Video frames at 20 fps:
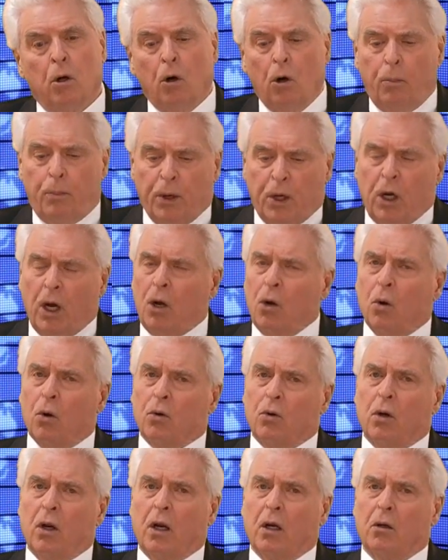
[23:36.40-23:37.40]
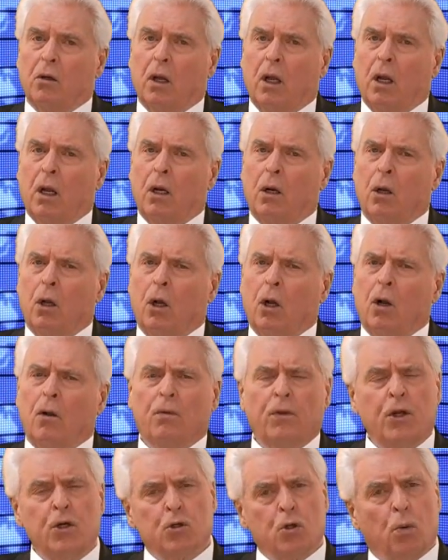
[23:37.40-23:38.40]
Oh, but they don't think that.
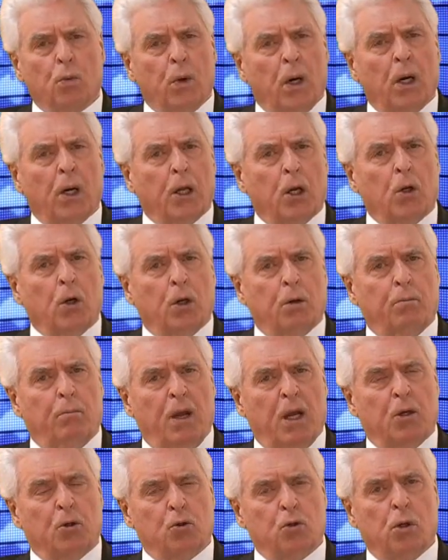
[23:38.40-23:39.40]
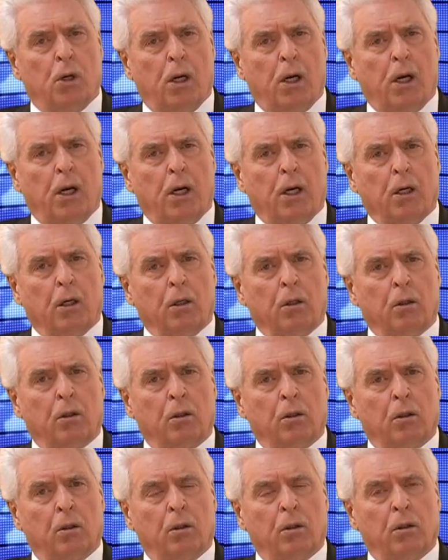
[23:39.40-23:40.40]
These are really good men trying.
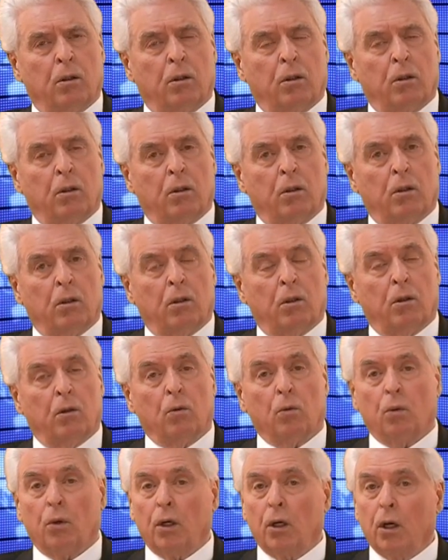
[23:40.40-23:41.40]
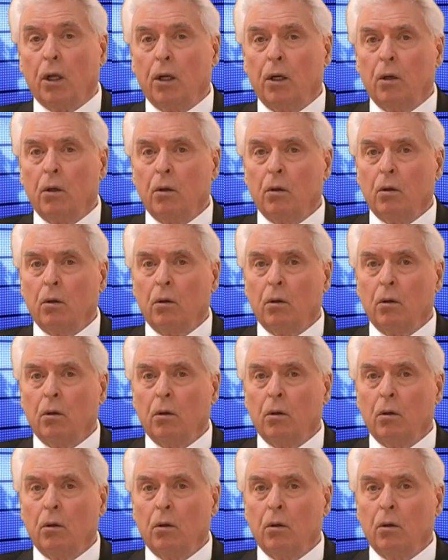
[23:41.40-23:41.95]
Really?